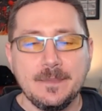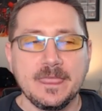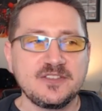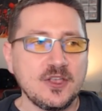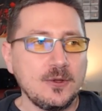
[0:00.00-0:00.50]

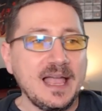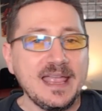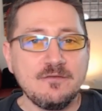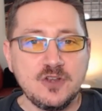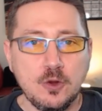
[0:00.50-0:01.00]
So I
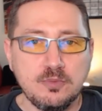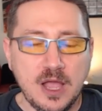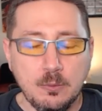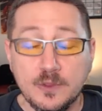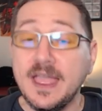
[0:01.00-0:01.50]
have no
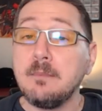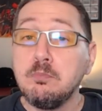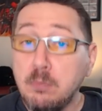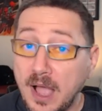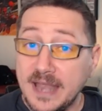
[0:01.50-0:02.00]
problem with
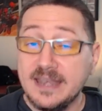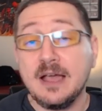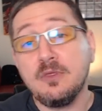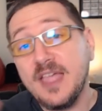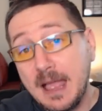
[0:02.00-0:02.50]
that. But
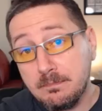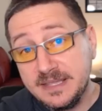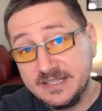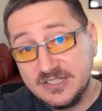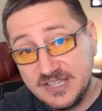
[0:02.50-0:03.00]
now that
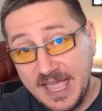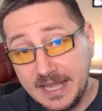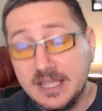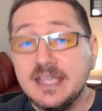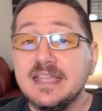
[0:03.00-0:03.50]
being
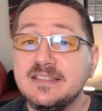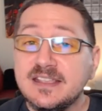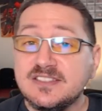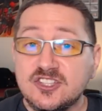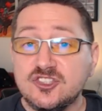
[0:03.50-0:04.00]
said,
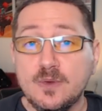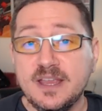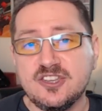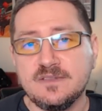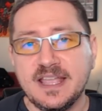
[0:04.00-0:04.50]
this
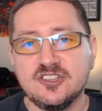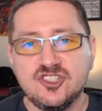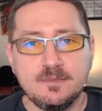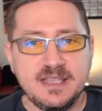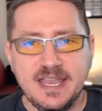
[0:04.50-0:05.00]
situation of like a
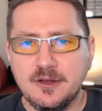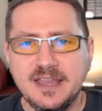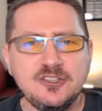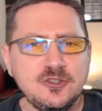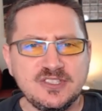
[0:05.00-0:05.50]
Jim
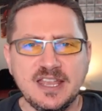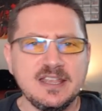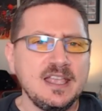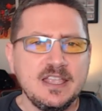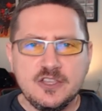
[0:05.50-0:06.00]
Carrey, and you said
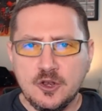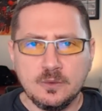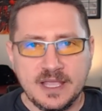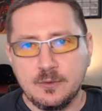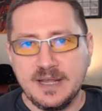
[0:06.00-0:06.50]
you don't
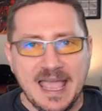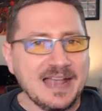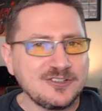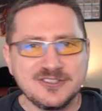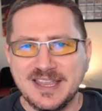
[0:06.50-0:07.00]
like when actors.